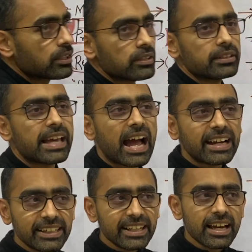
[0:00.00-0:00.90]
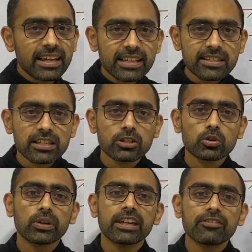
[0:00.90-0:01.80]
The idea is
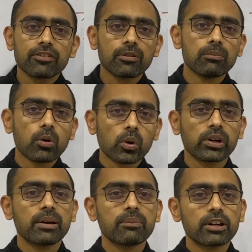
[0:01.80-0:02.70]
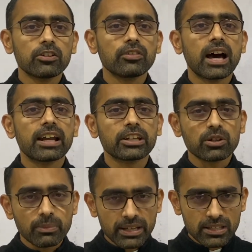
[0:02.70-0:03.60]
to give more number of
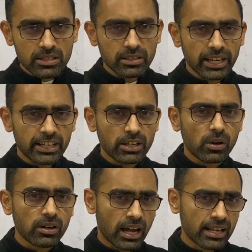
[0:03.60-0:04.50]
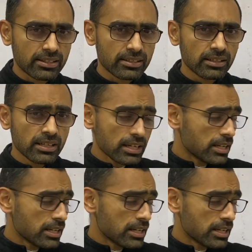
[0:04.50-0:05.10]
arguments in your answer.